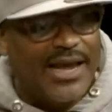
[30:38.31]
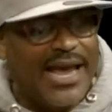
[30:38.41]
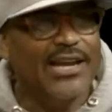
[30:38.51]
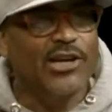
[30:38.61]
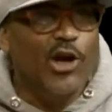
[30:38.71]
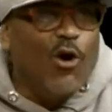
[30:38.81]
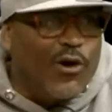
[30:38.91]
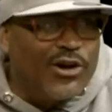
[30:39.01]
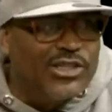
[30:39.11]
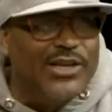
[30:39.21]
and in
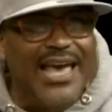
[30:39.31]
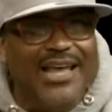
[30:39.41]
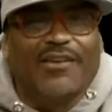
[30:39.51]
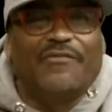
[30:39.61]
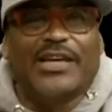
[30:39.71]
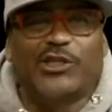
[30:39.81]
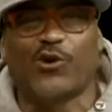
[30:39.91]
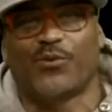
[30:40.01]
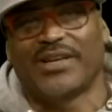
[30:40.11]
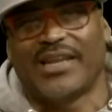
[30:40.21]
order to elevate
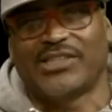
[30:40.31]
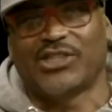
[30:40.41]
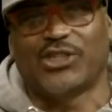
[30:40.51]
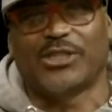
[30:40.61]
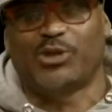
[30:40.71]
your relationship